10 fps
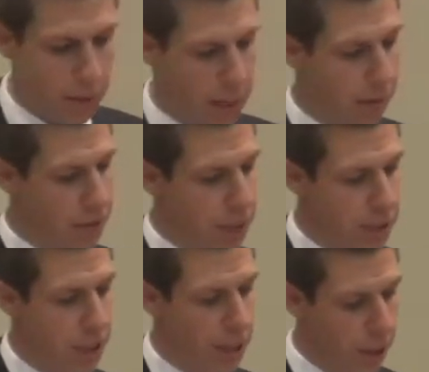Calvin
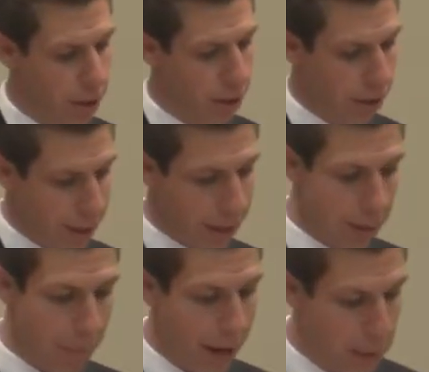says, Here,
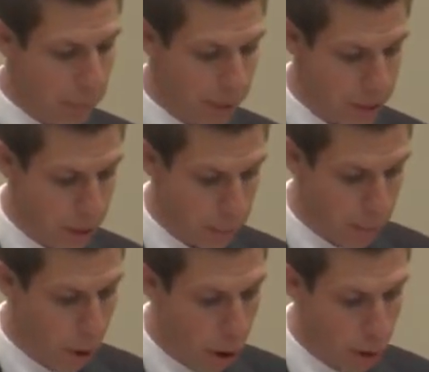in my opinion,
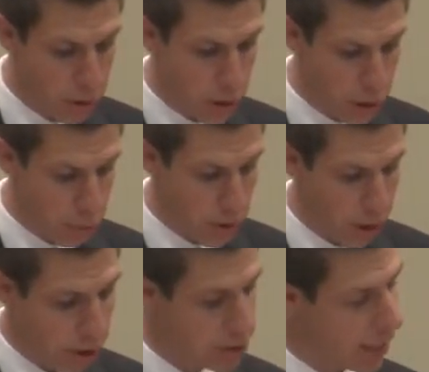Paul
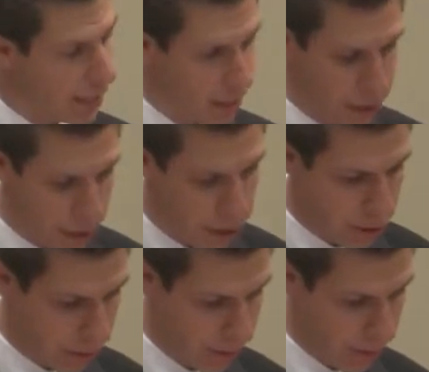disregards that
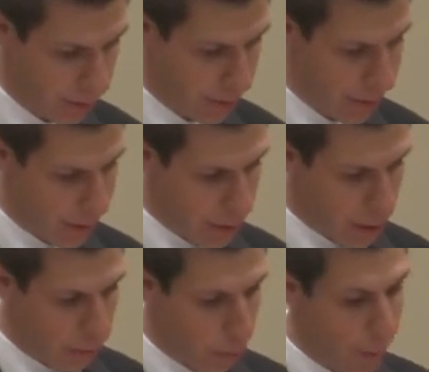distinction.
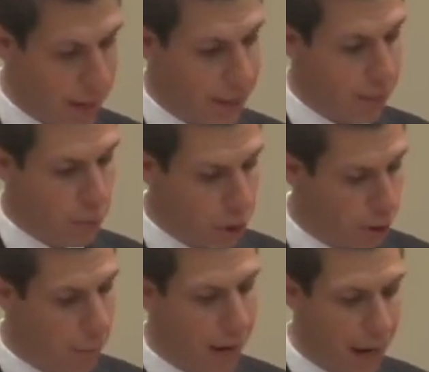For by the
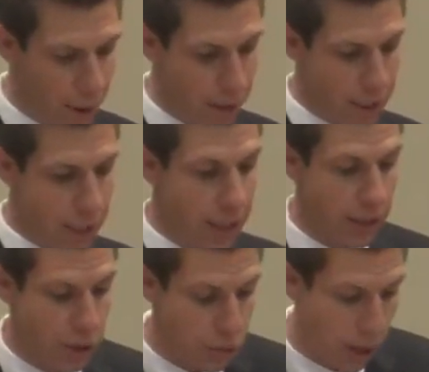term heretic,
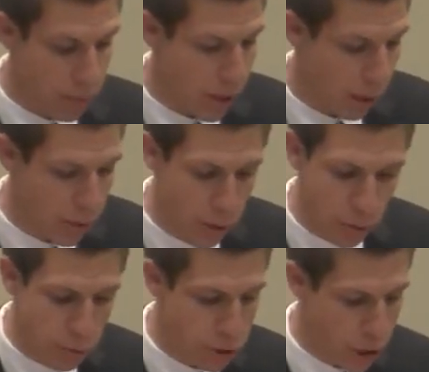he describes not only
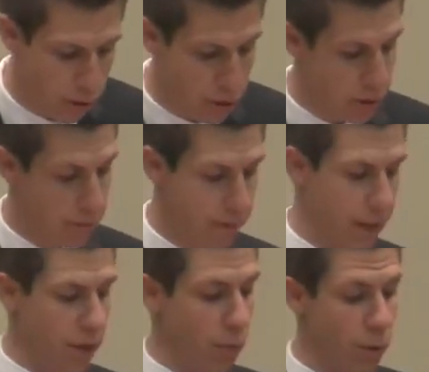those who cherish and
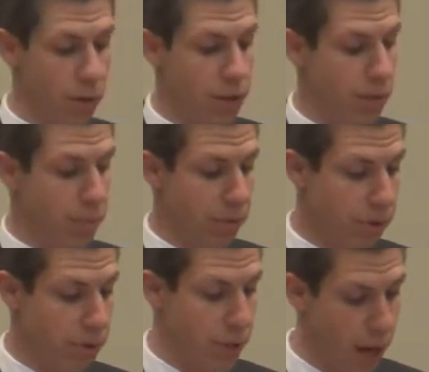defend the erroneous and
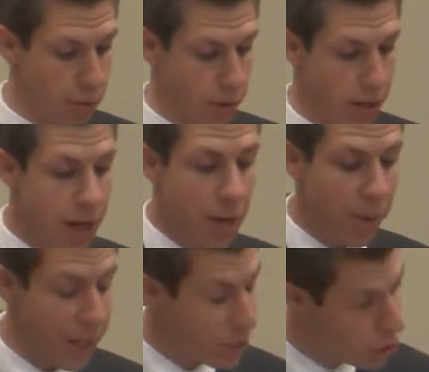perverse doctrine,
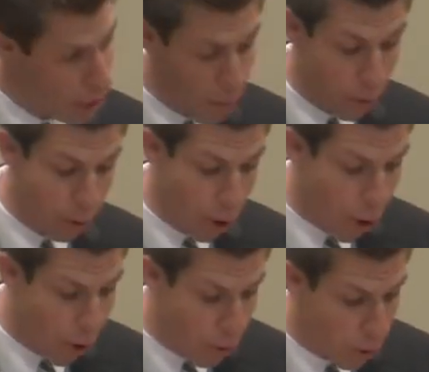but in general,
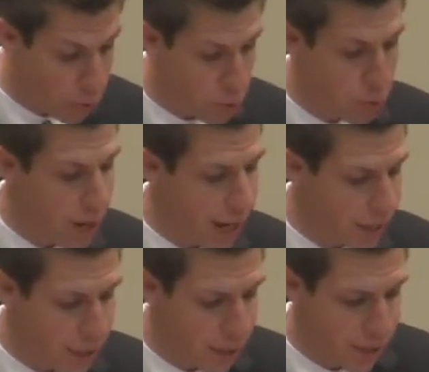all those who do
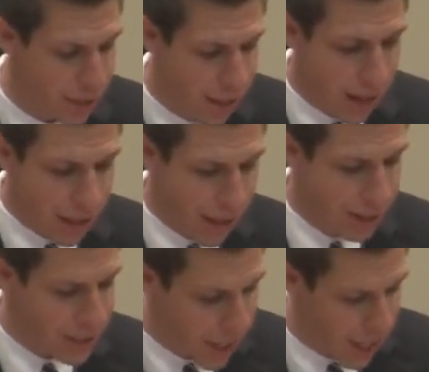not yield
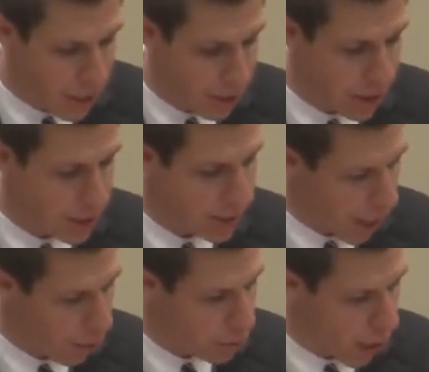assent to the
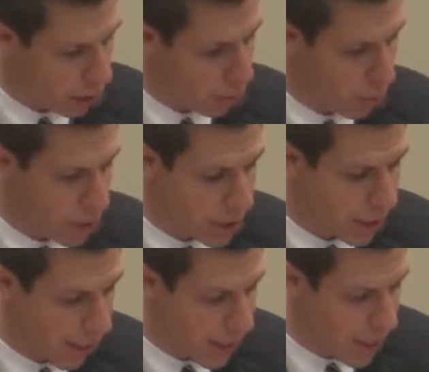sound doctrine which is
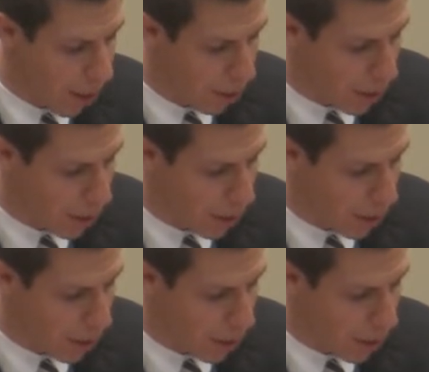laid down a